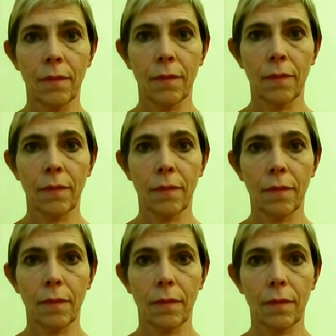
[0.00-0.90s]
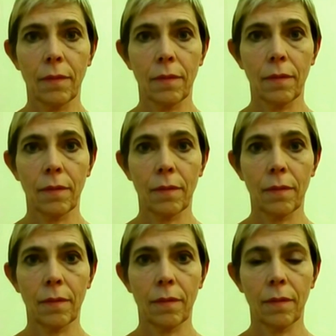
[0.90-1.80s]

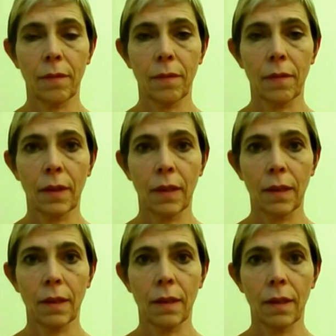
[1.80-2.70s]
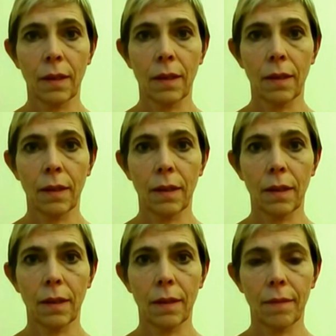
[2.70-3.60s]

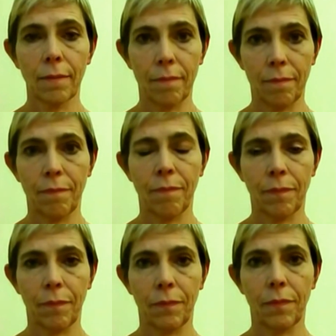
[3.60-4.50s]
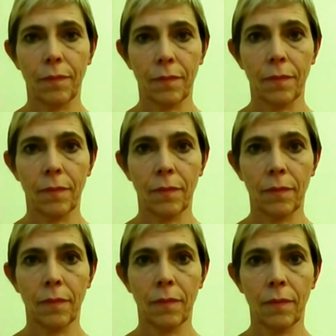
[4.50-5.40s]

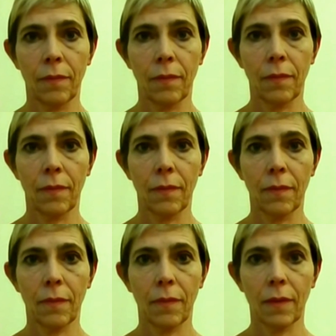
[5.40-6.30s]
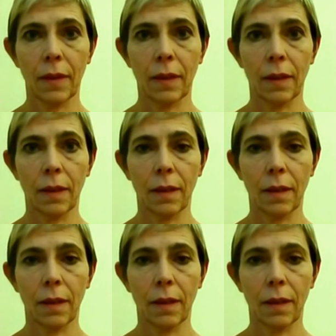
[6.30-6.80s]
(not speaking)